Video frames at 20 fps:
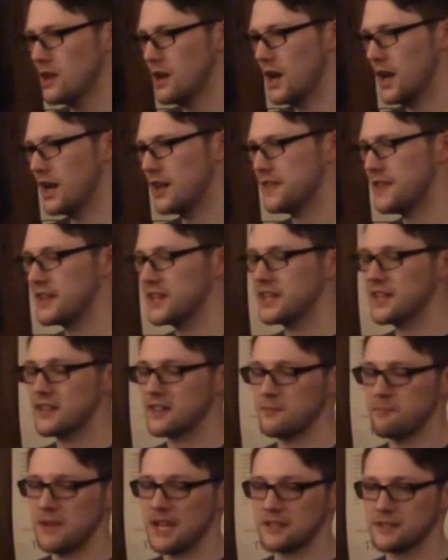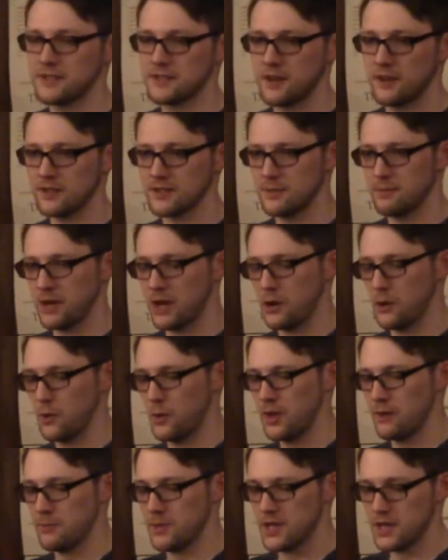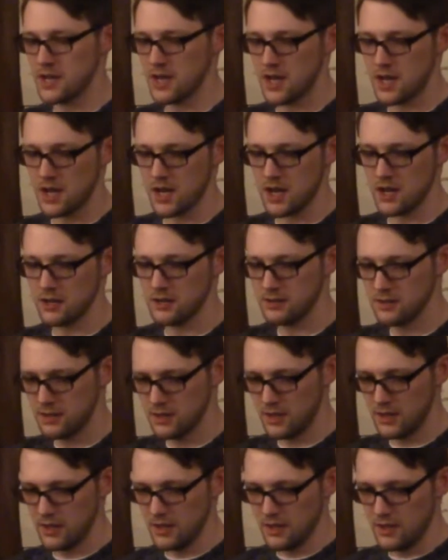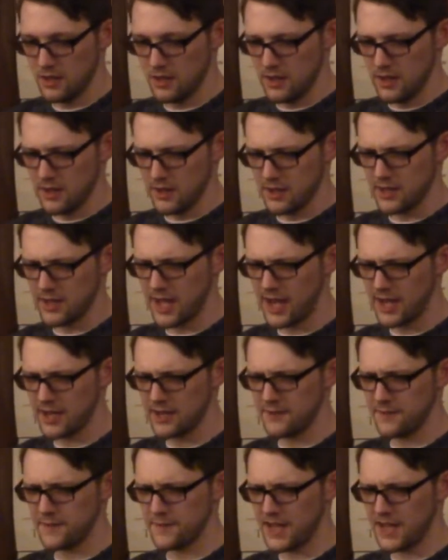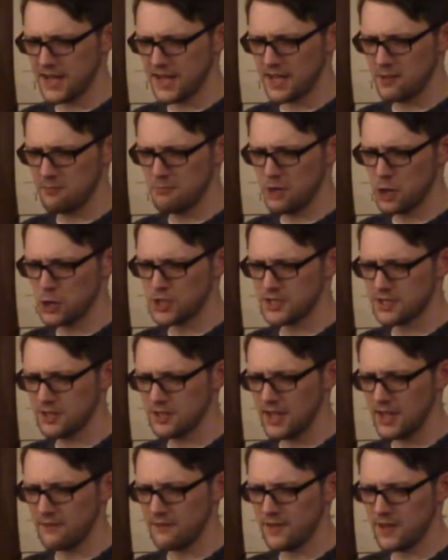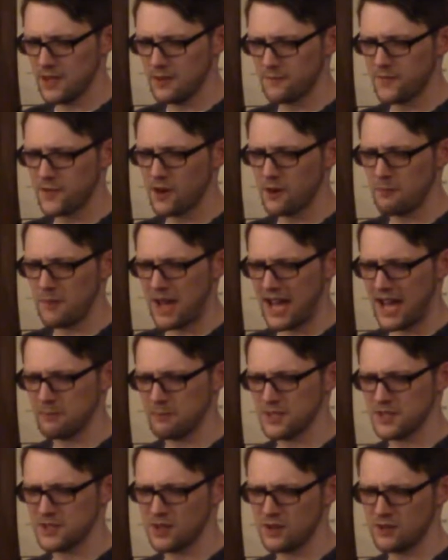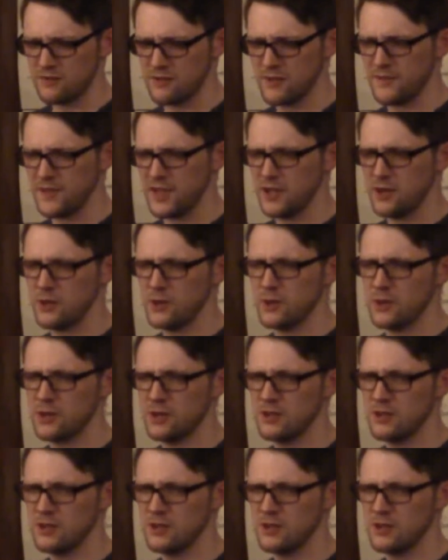Uh, and then you get the men's songs about women, uh, kind of like an emotional level up from Amazon review,